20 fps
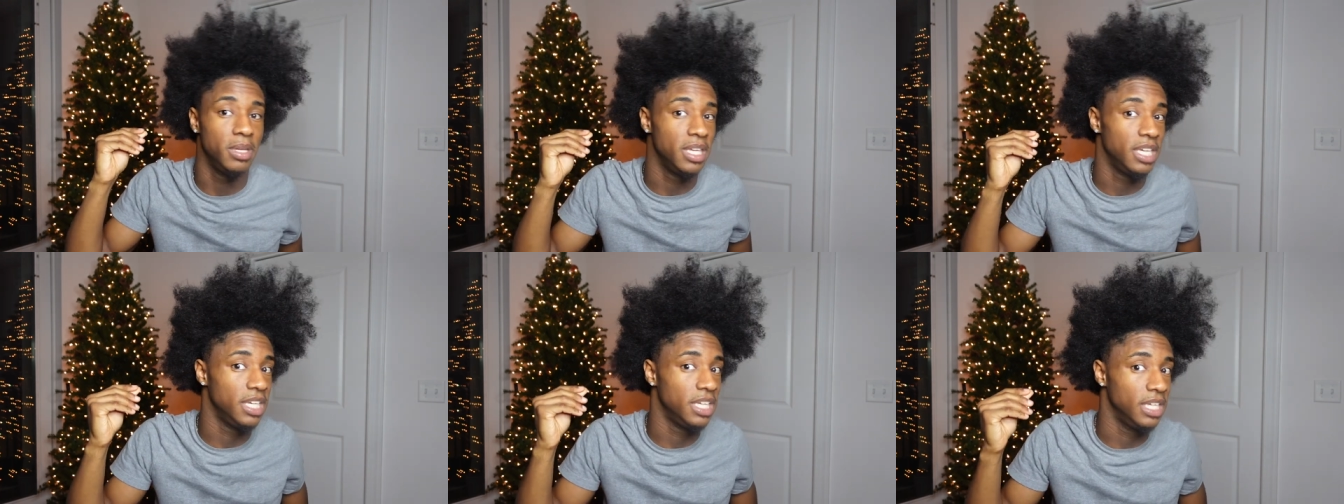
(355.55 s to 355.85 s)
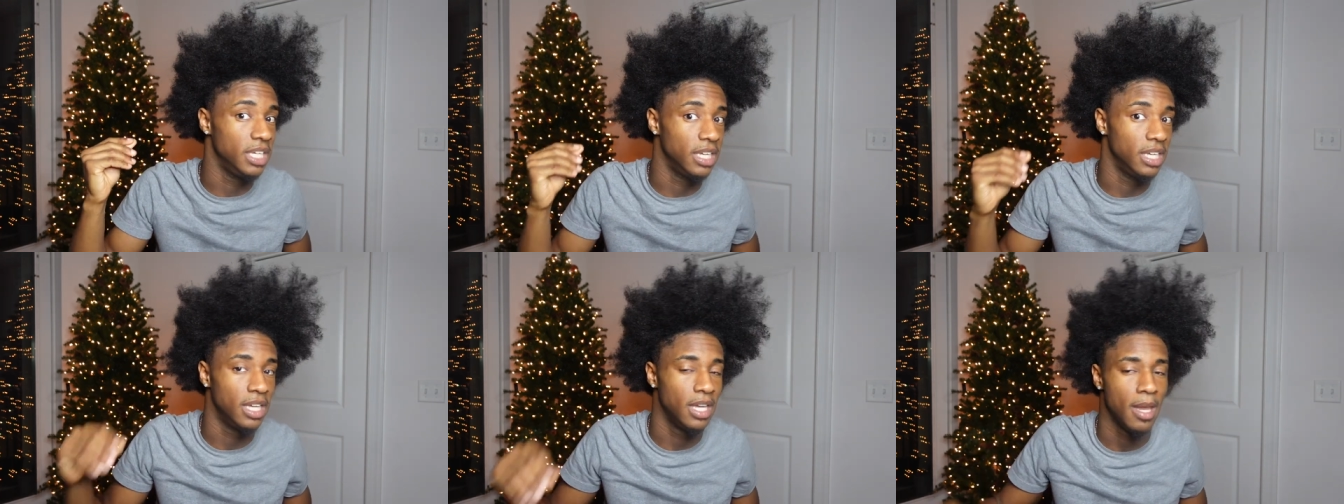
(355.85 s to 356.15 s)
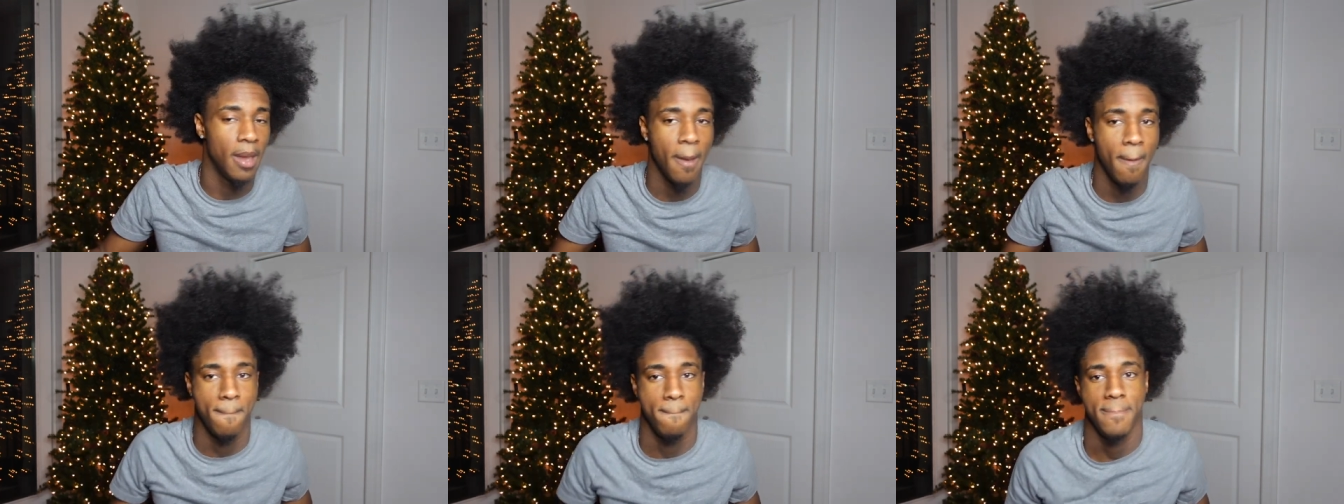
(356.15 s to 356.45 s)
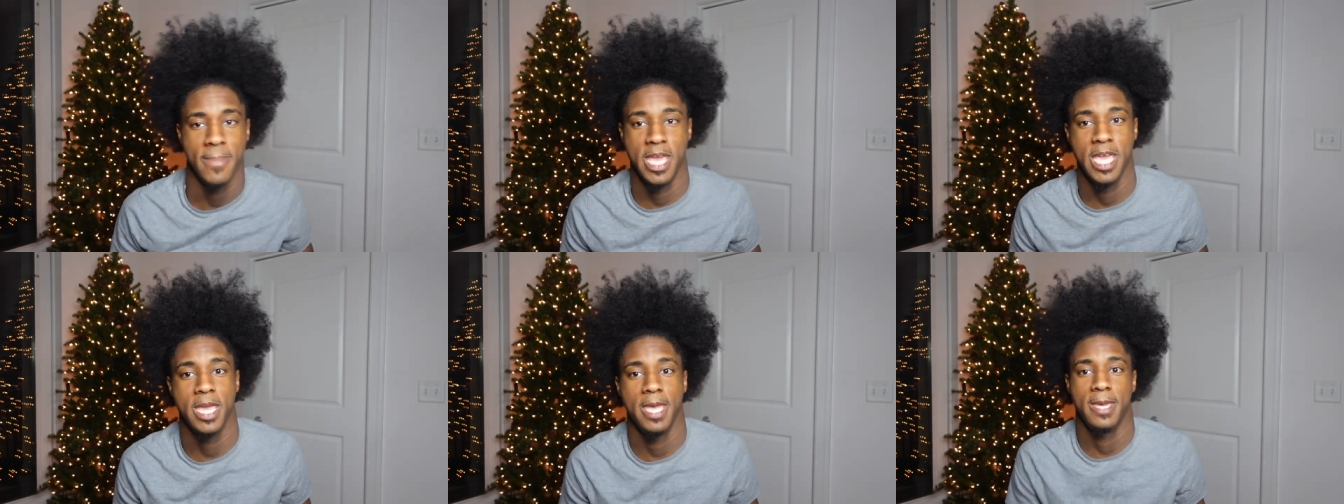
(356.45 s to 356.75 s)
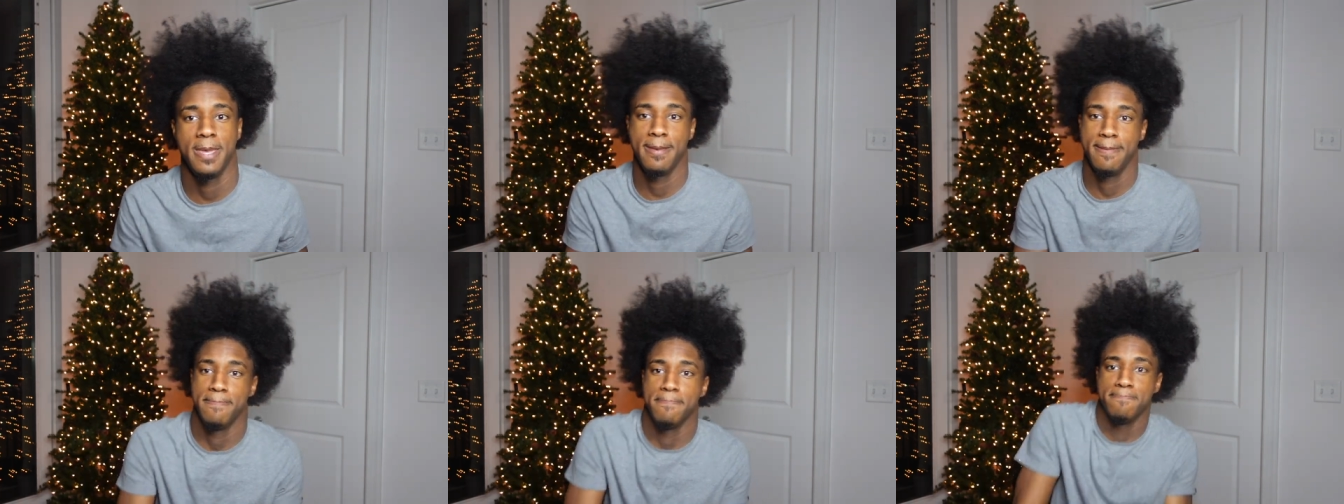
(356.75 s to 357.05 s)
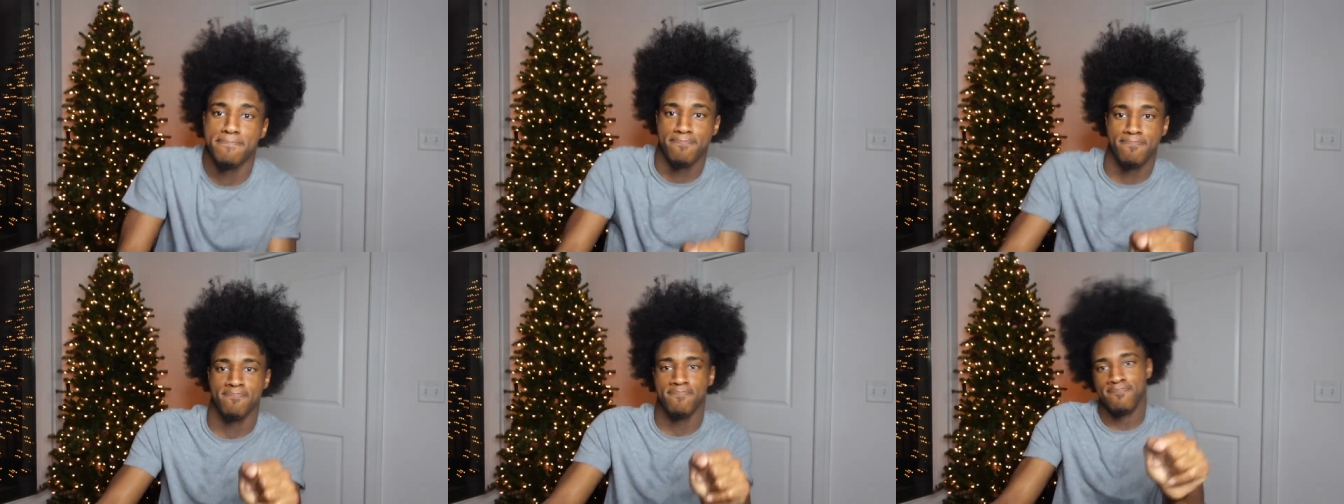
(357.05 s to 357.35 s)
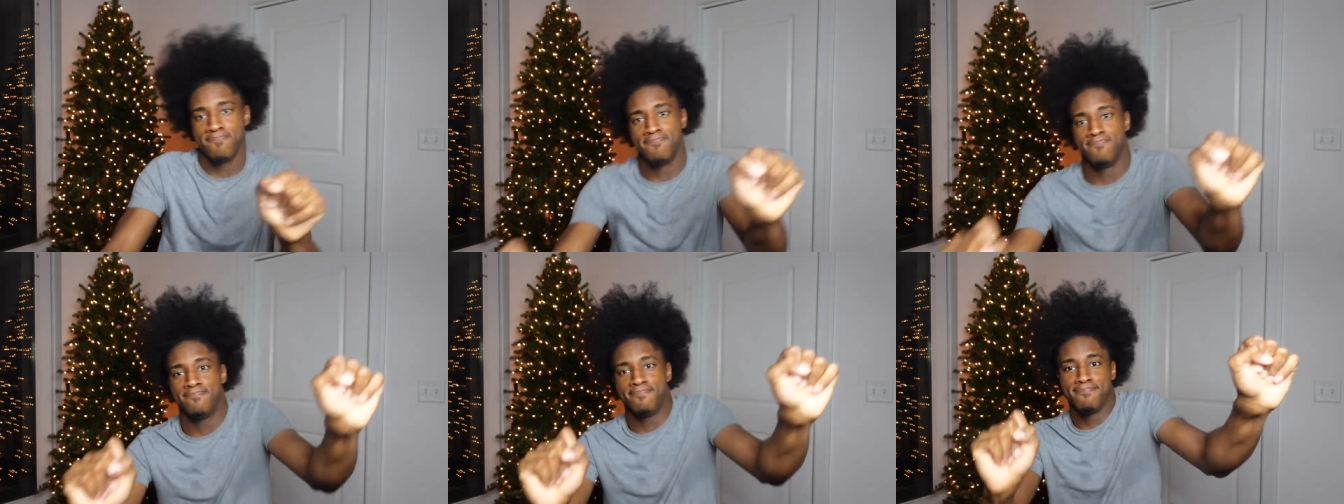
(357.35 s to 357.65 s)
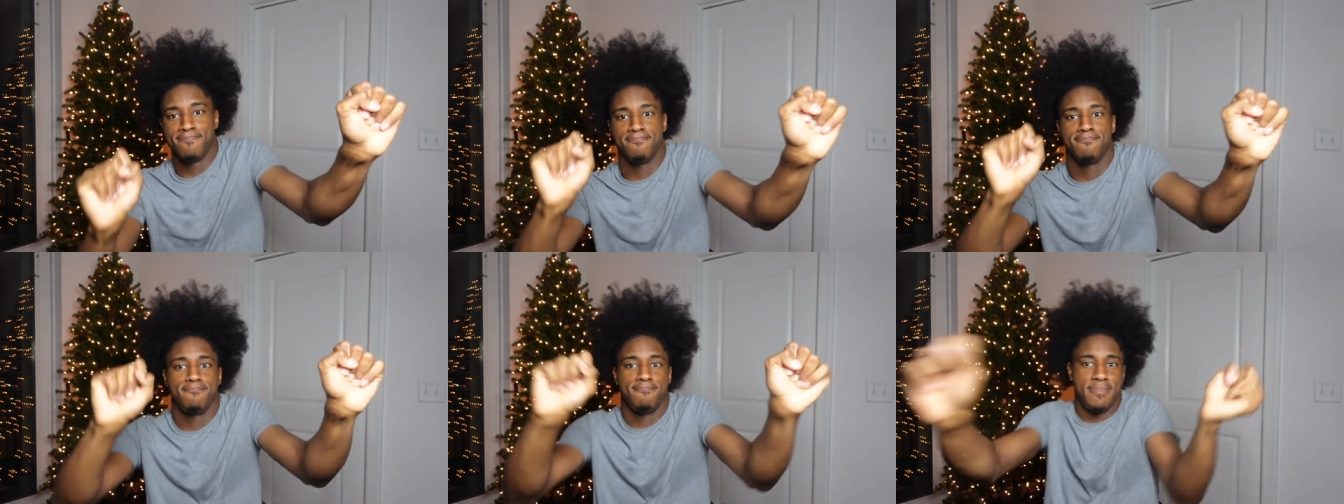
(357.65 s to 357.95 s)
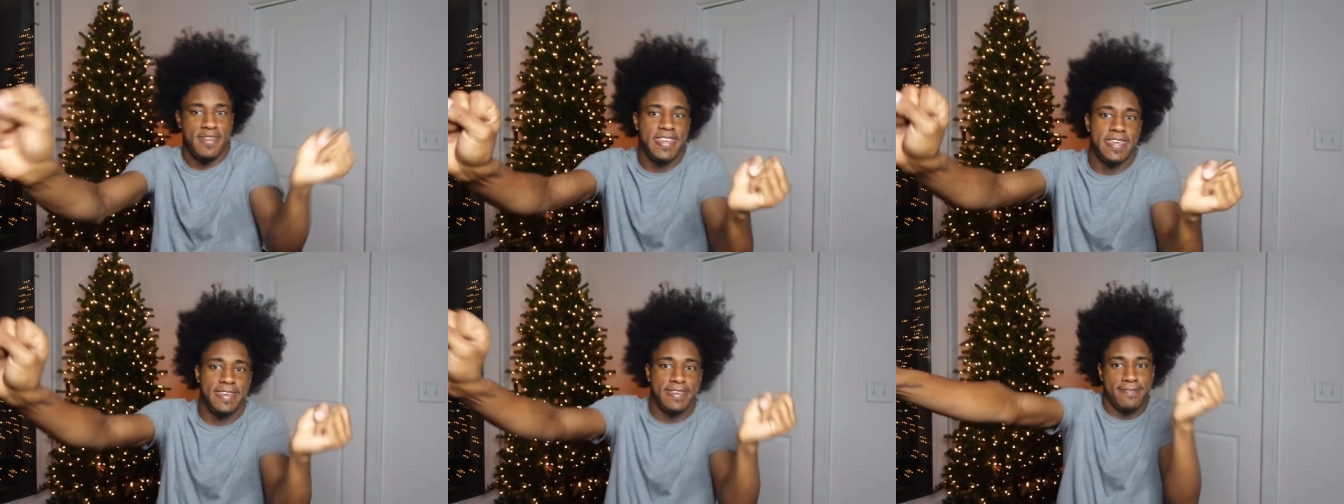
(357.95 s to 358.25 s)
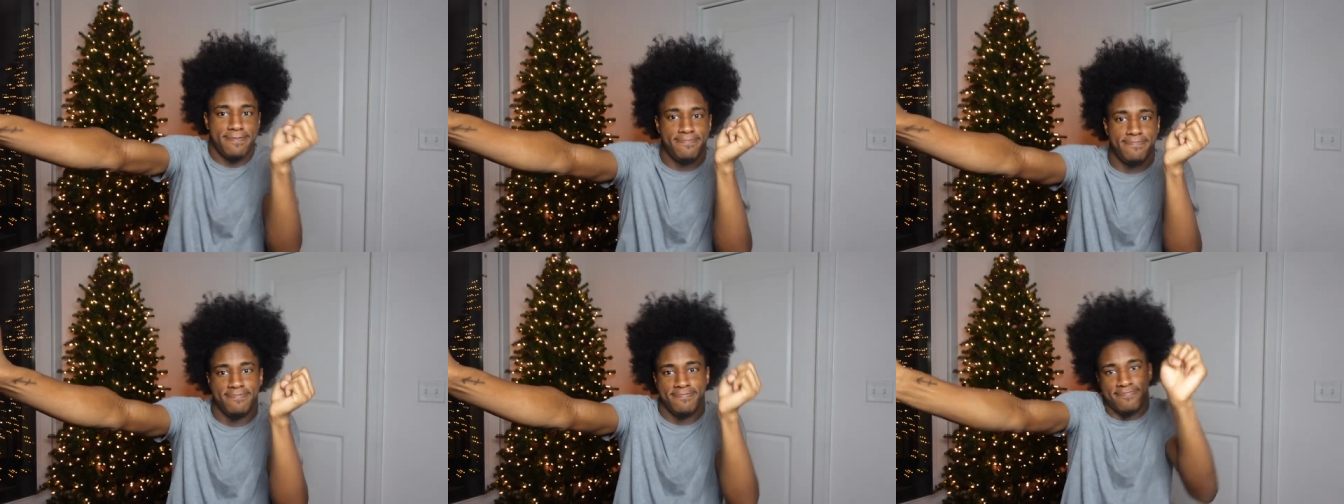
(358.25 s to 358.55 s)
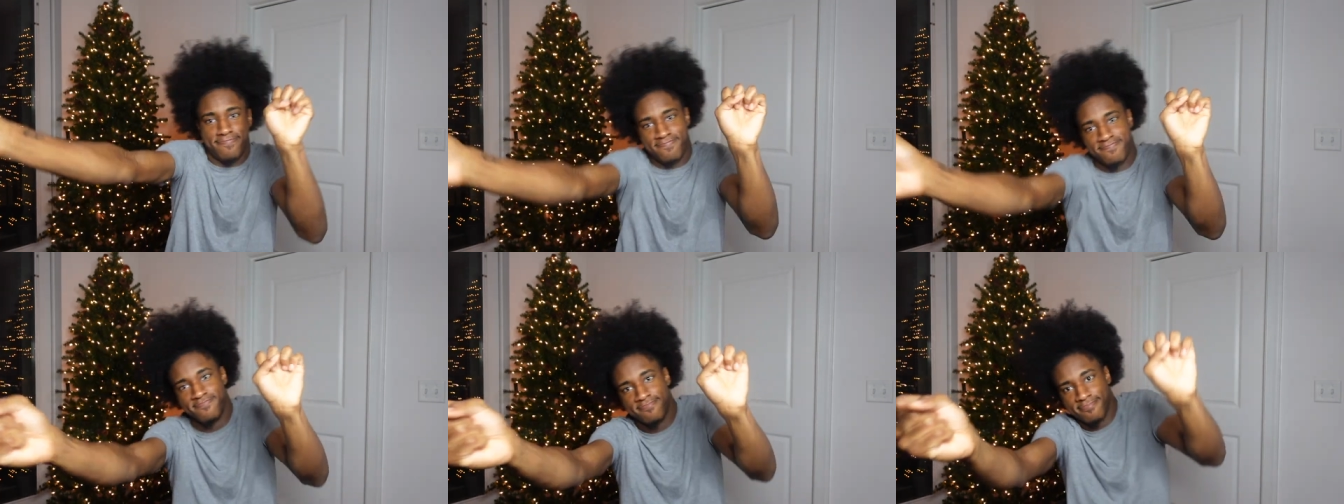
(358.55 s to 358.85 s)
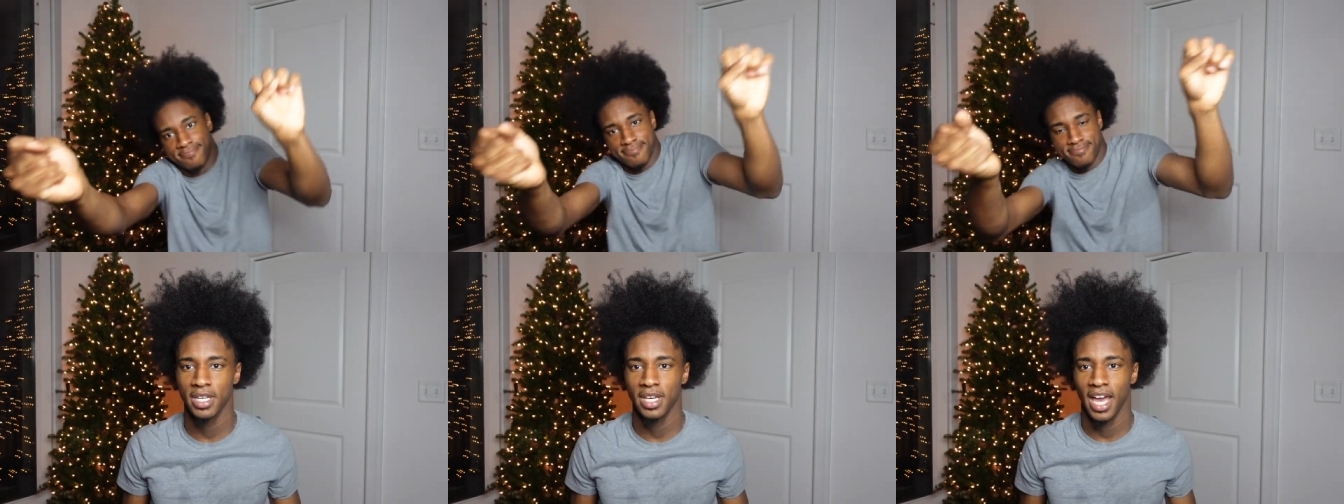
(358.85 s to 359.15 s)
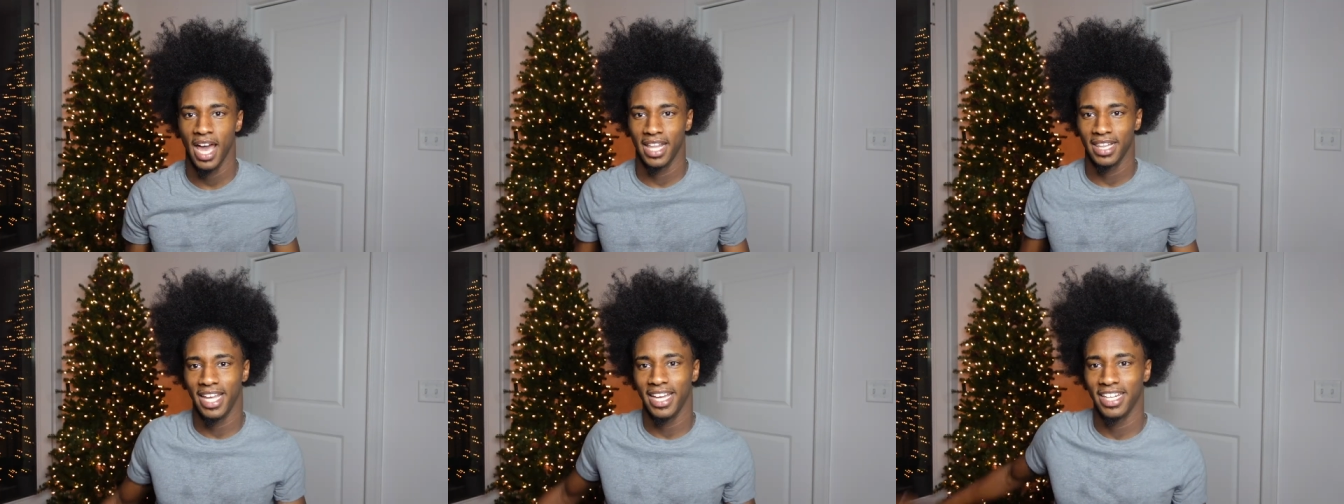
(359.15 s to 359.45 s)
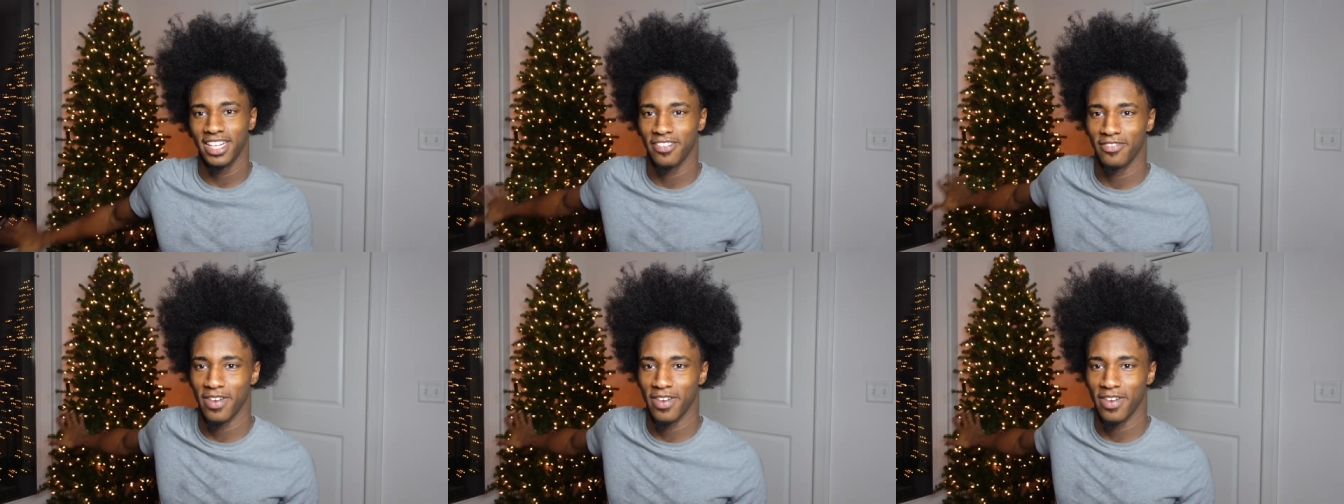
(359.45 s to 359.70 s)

Big, big, big. I like the